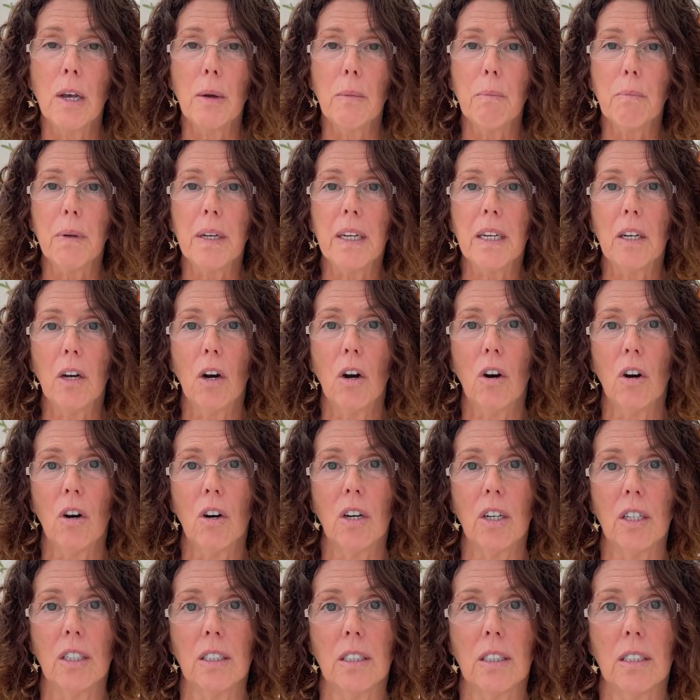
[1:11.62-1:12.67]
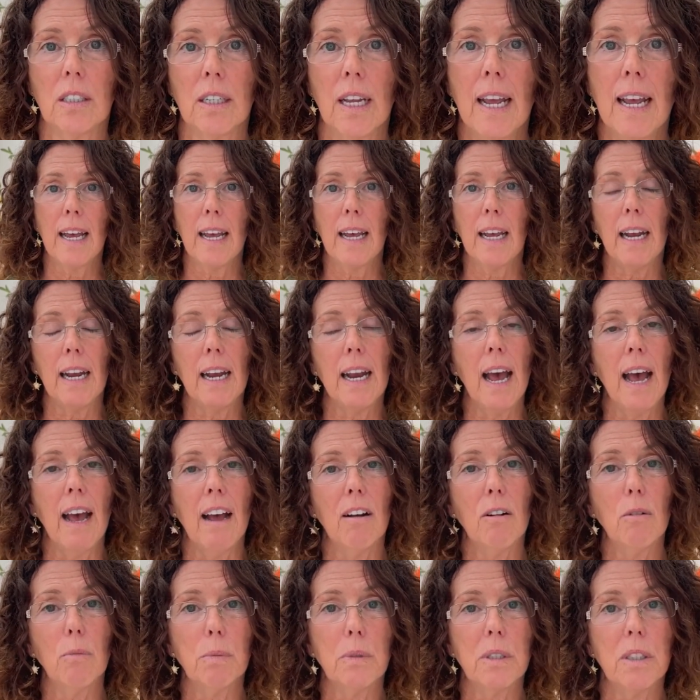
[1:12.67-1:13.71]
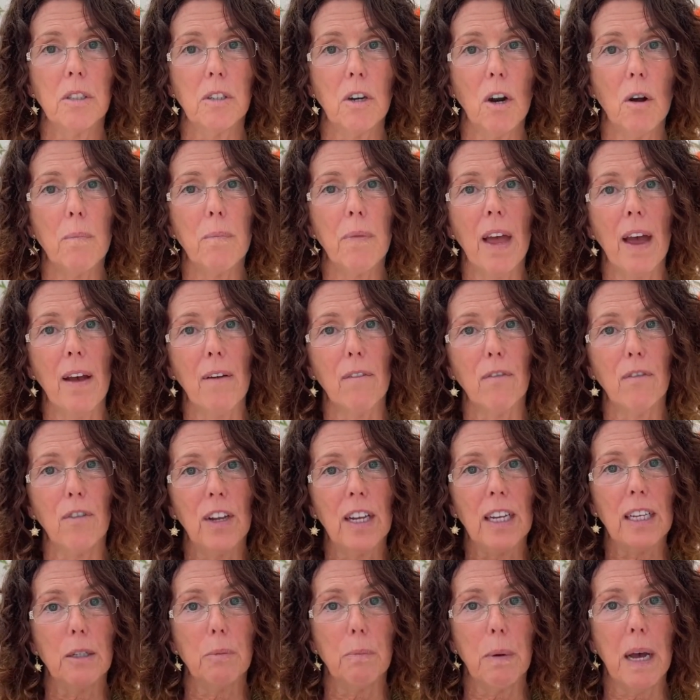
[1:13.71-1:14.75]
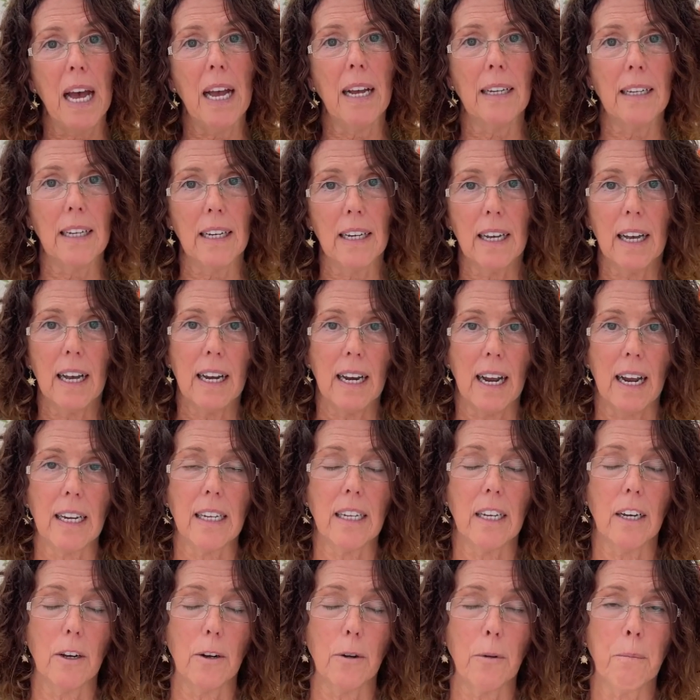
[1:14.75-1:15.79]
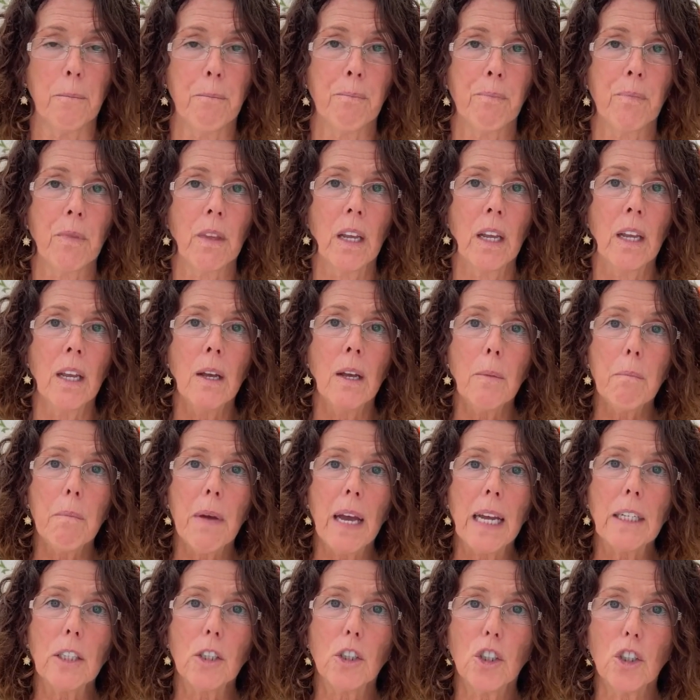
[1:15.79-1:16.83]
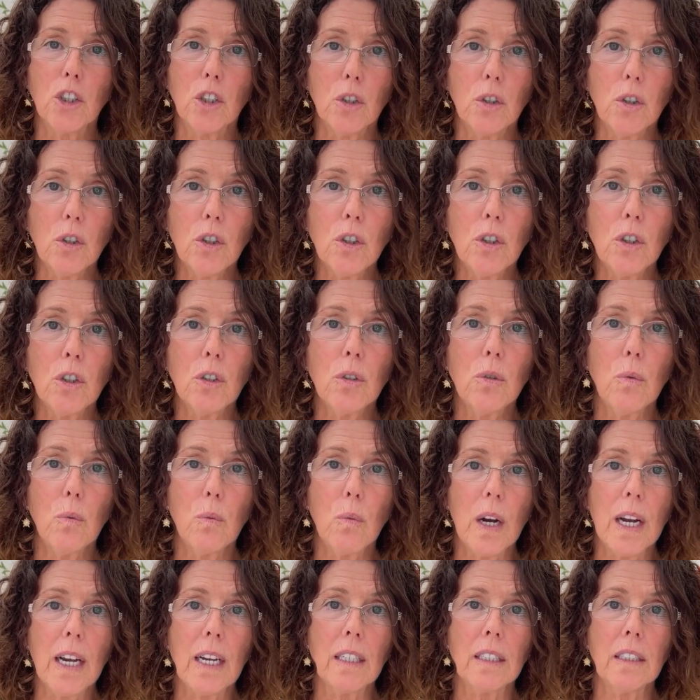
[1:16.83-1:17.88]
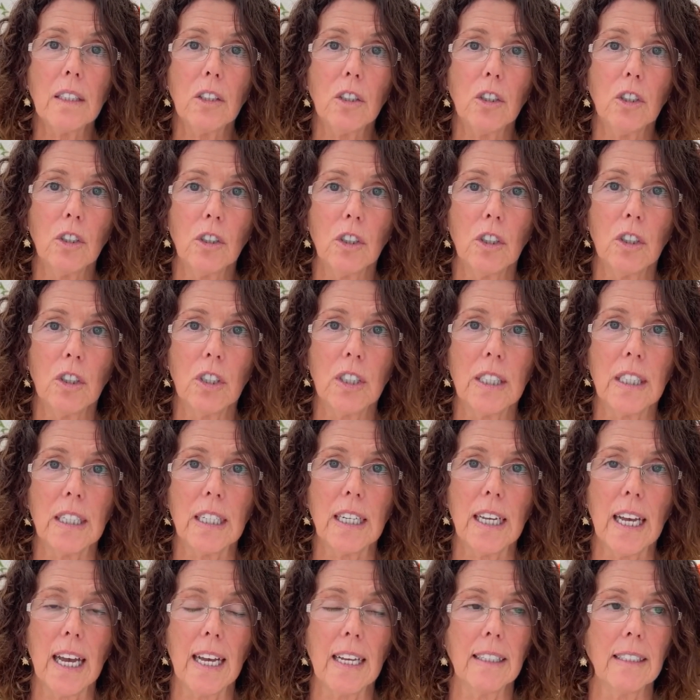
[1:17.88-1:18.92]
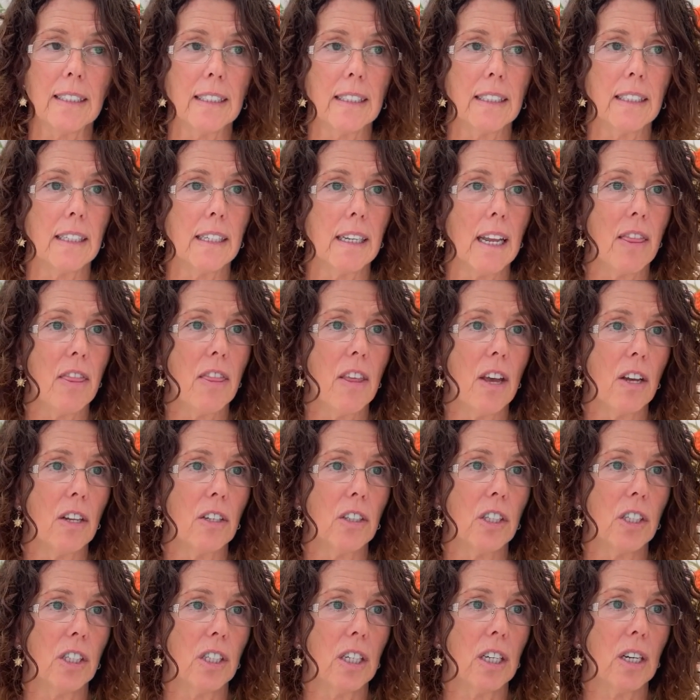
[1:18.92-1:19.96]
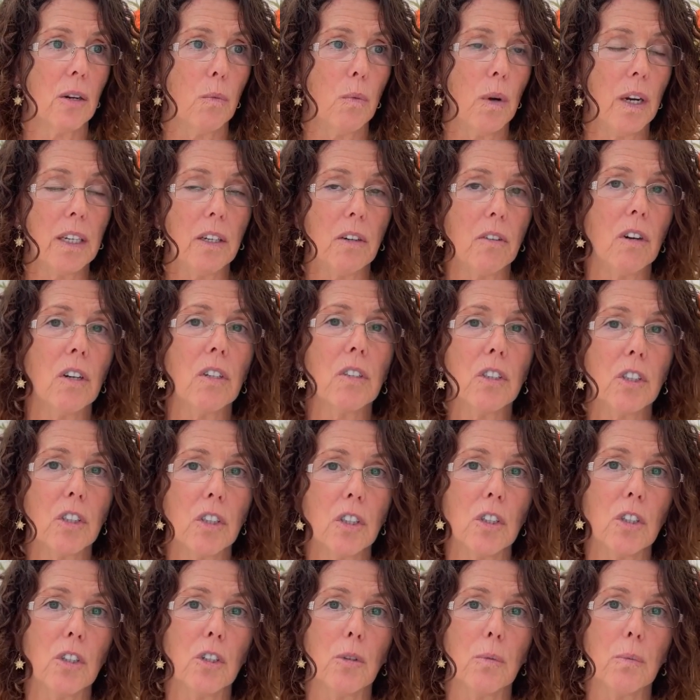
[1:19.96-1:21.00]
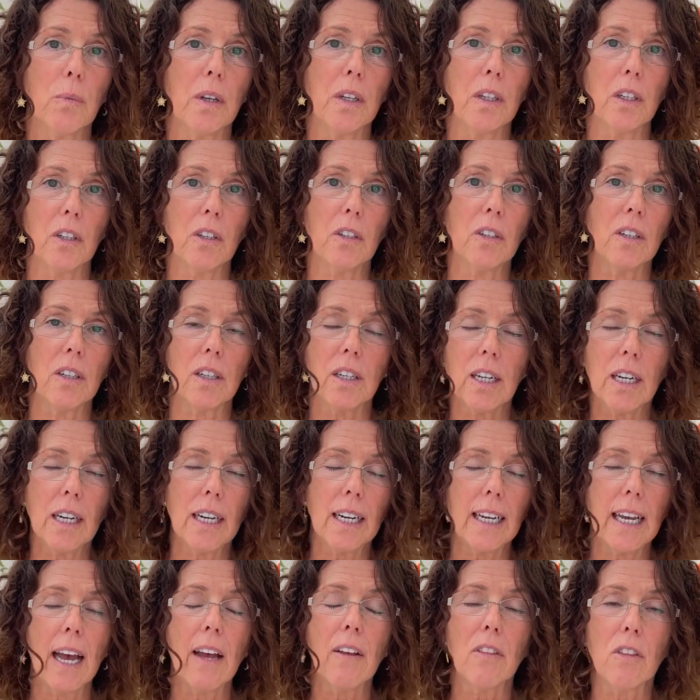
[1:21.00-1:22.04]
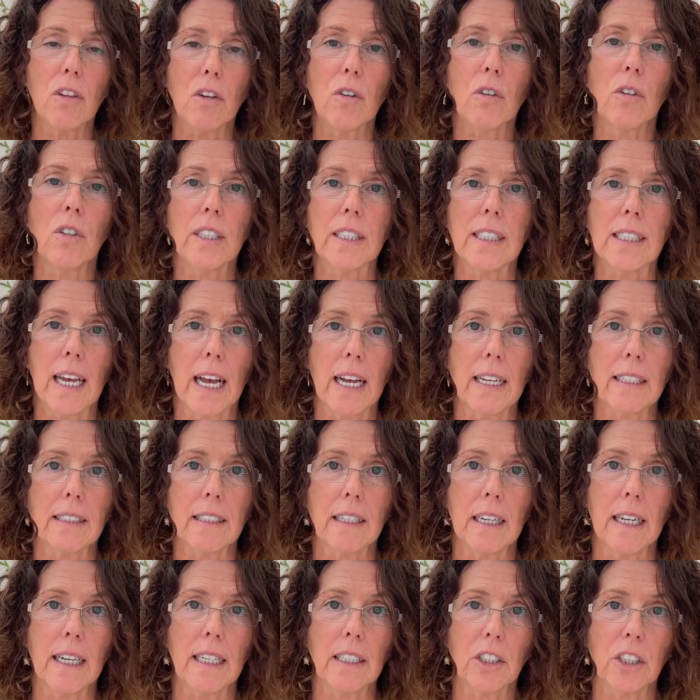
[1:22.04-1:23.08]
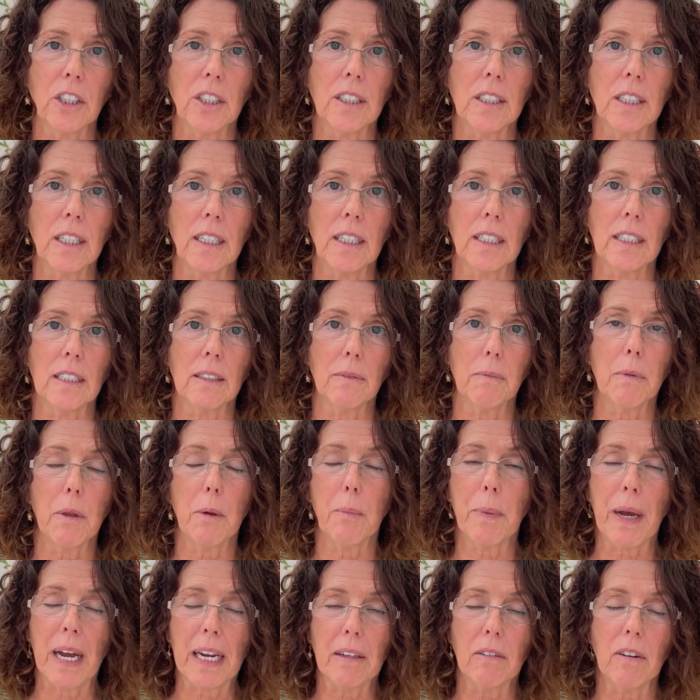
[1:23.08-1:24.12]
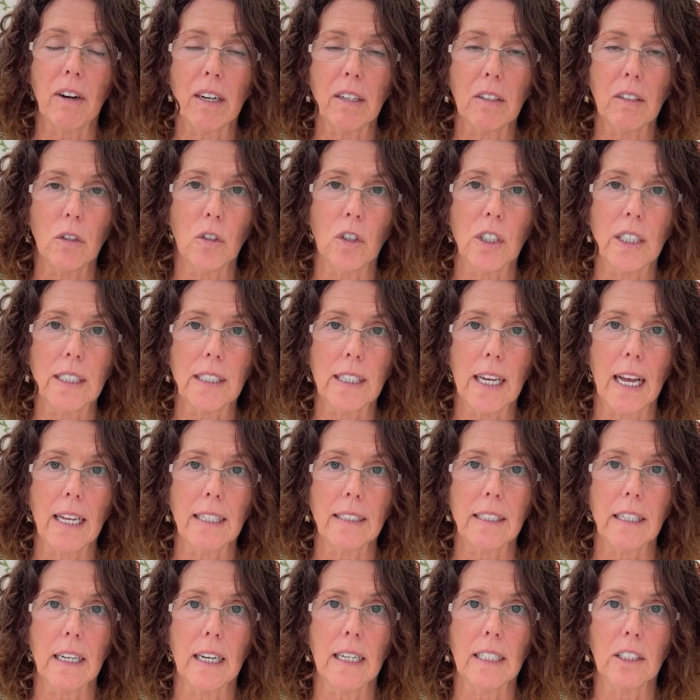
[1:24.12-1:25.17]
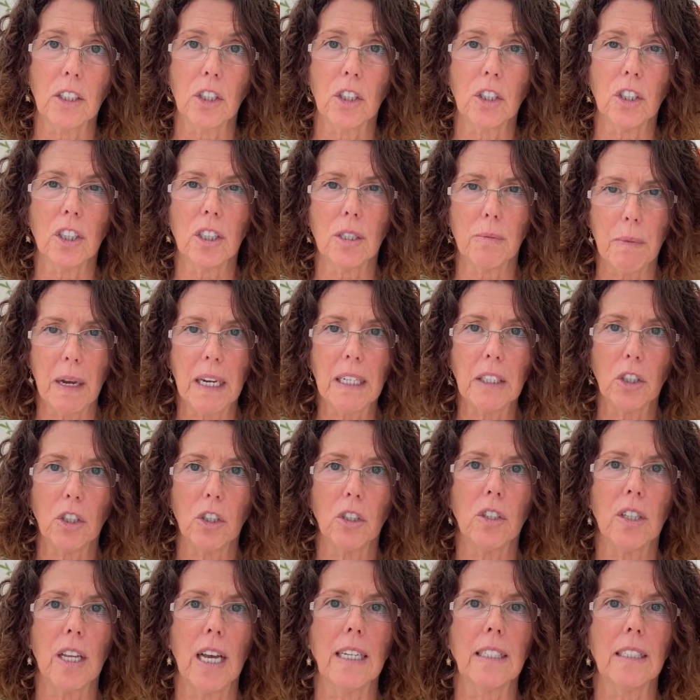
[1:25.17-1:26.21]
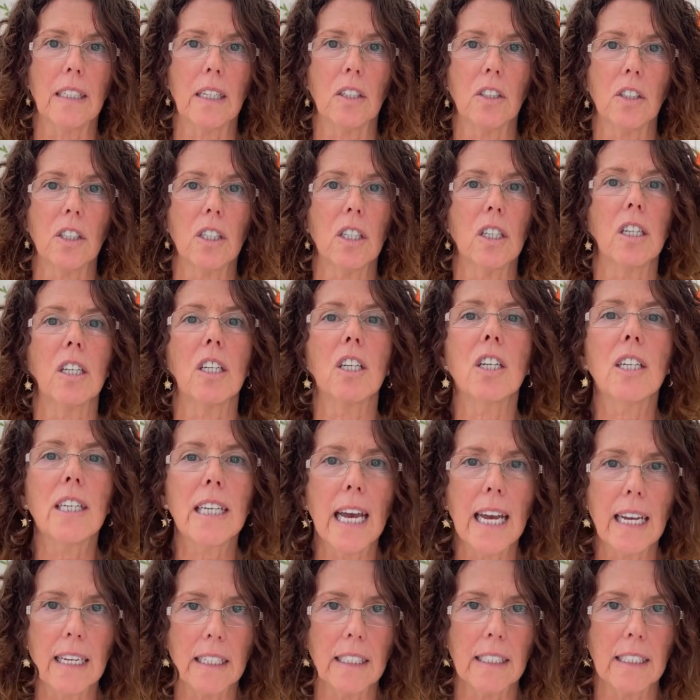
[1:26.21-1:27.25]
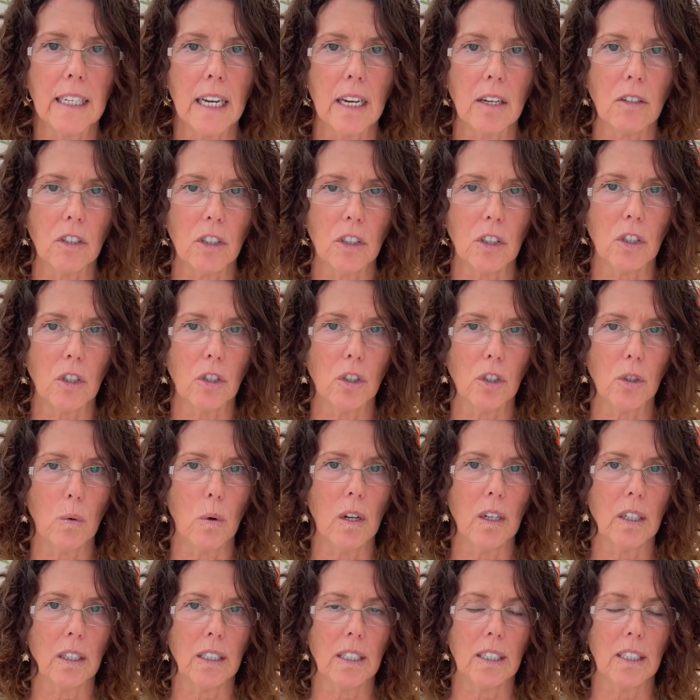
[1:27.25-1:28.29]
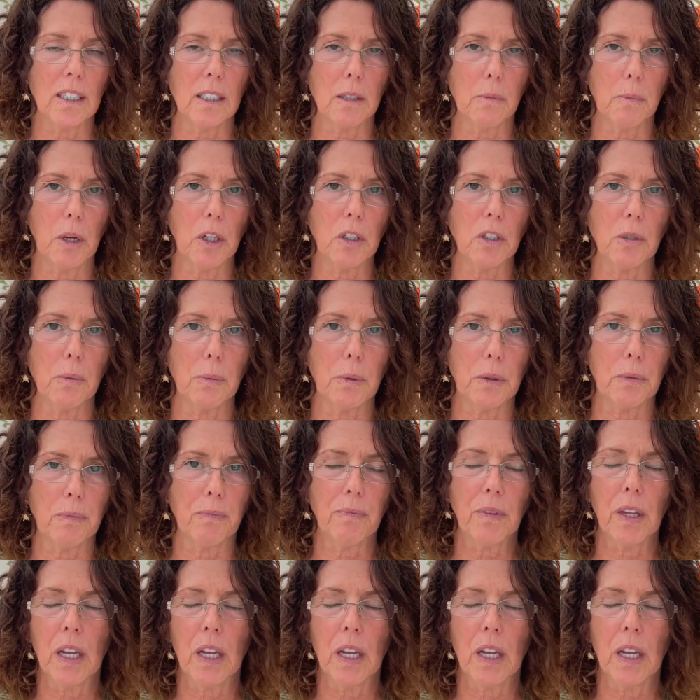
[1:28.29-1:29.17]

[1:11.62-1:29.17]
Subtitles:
because it helps stop that feedback and echo. Make sure when you're using guests that when you're on Zoom, you click out the noise cancellation thing, the background noise cancellation. Just make sure that's on so that you get your sound as good quality as possible.